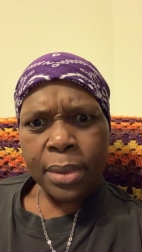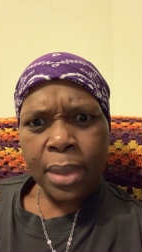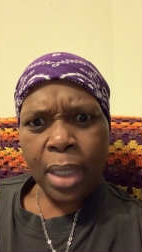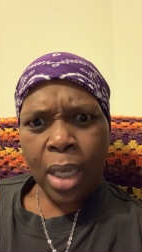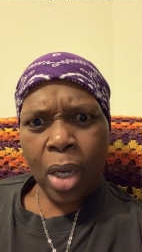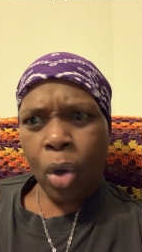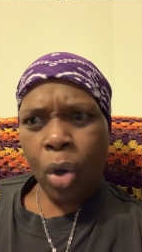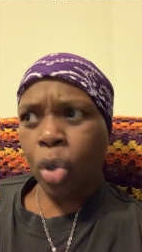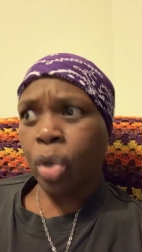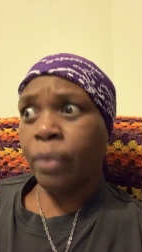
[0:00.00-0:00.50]

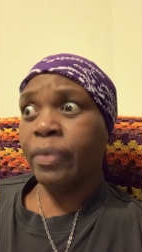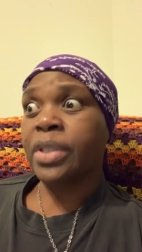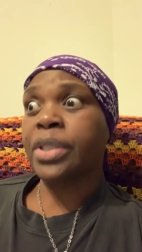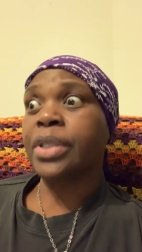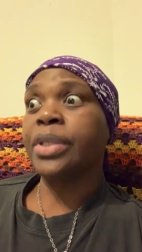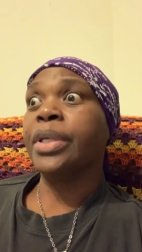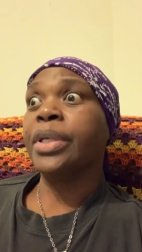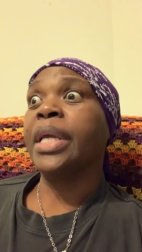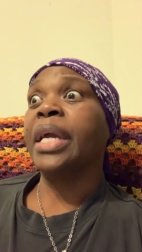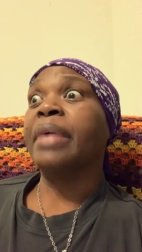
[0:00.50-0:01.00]
All of a
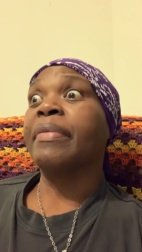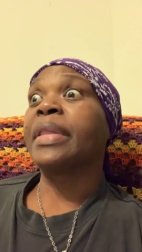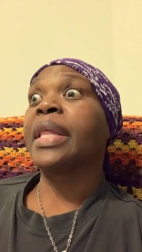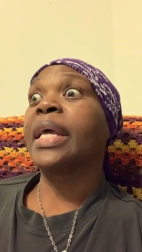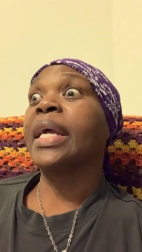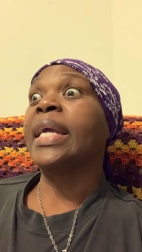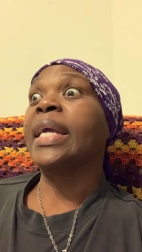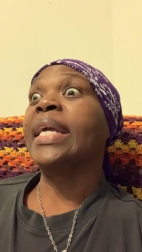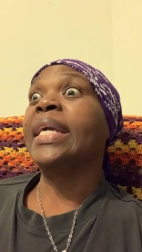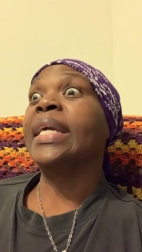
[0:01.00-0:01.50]
sudden
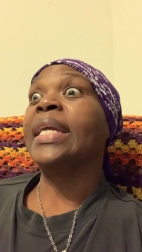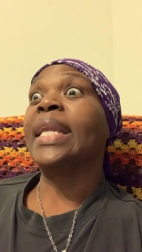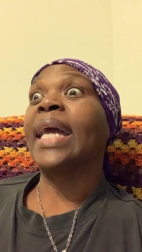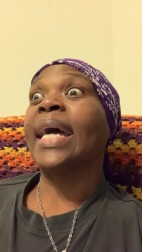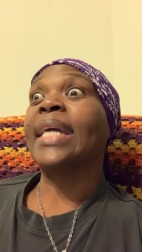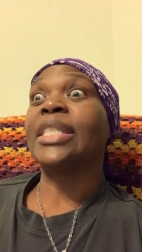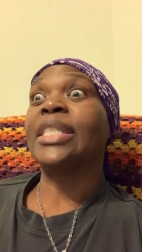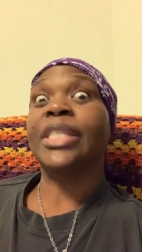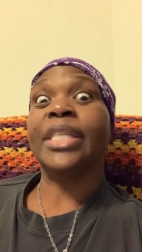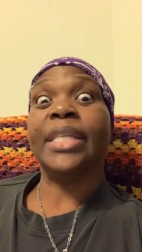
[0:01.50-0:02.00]
everything he
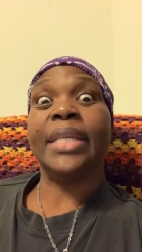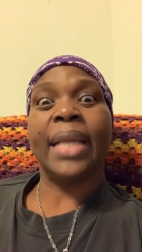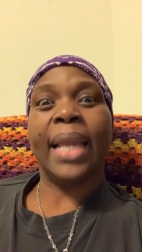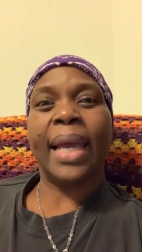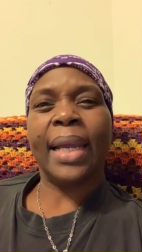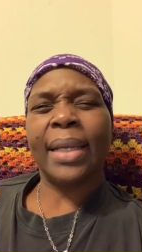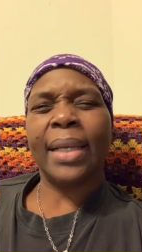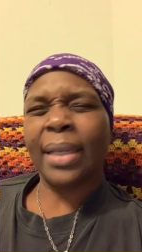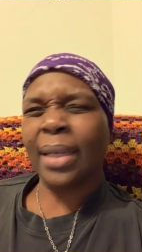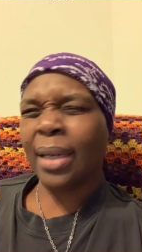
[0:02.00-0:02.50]
like, she
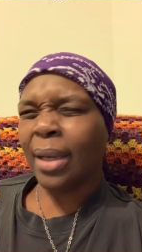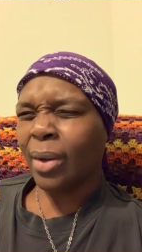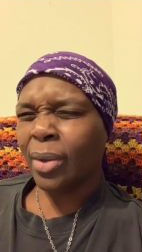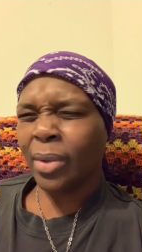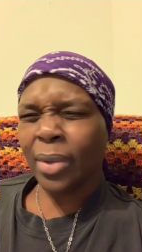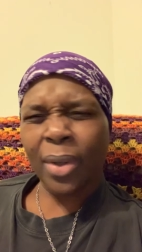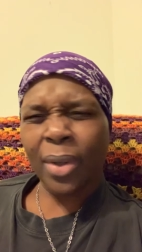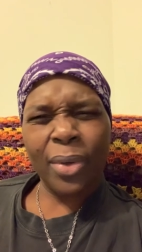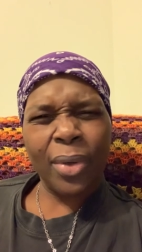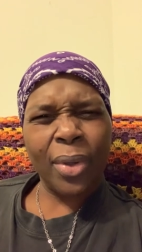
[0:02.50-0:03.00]
like.
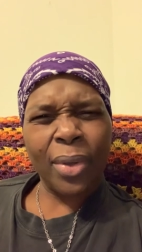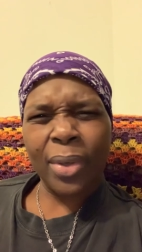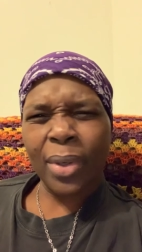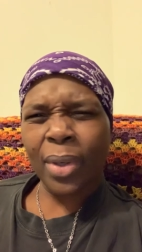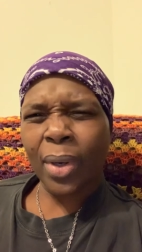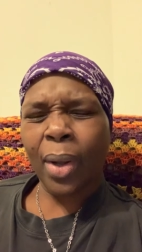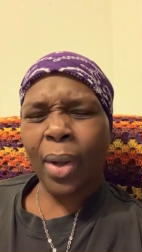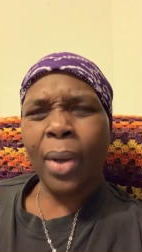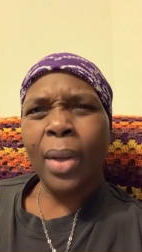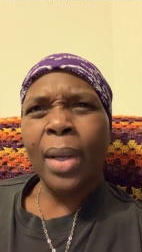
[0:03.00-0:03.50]

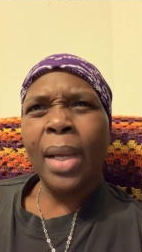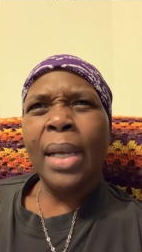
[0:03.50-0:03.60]
No.